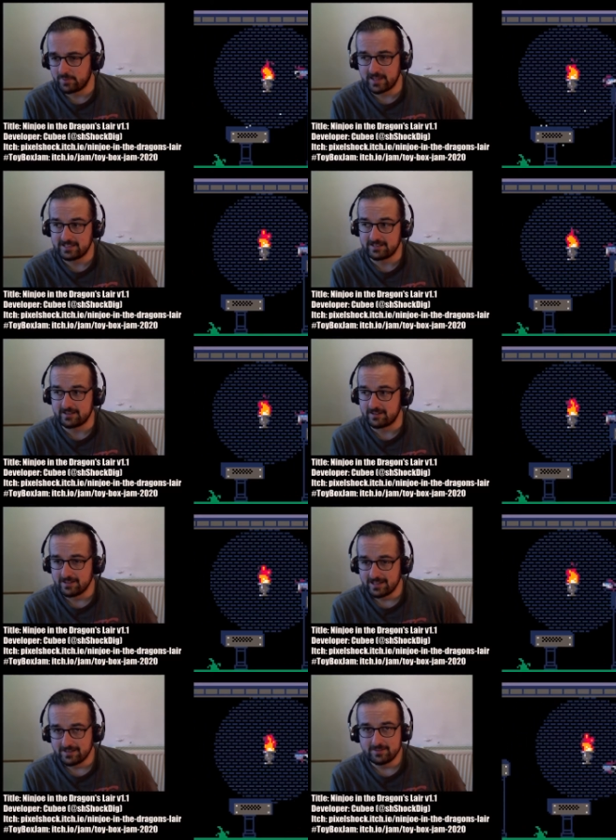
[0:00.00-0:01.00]
but they did a
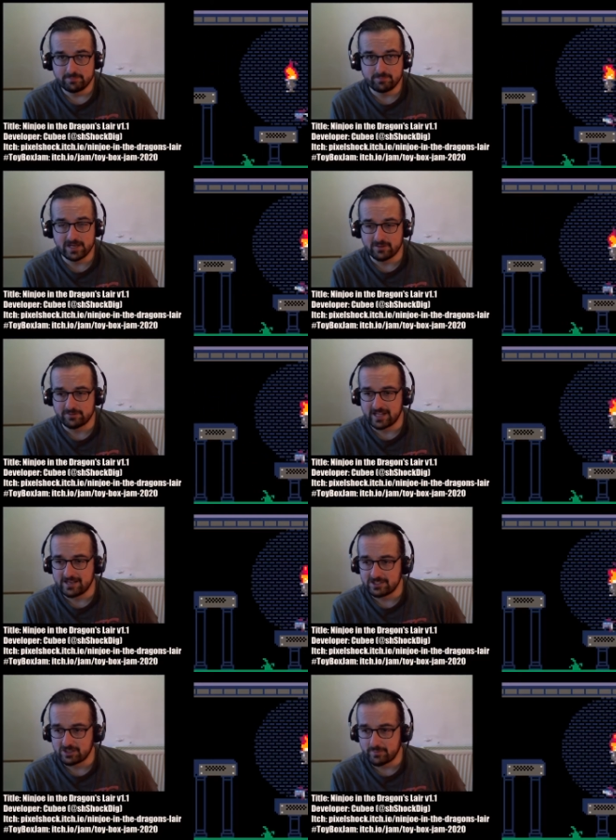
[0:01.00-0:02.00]
pretty
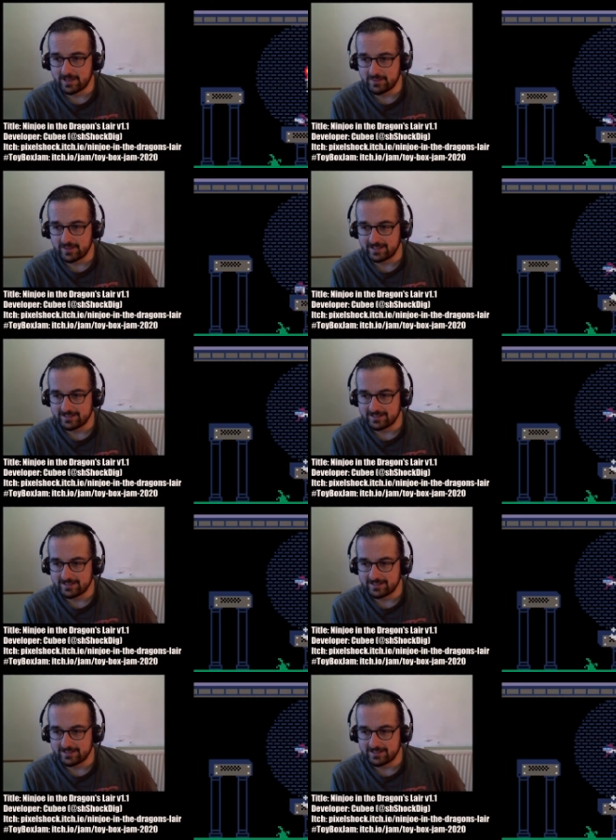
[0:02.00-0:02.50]
outstanding job, I think.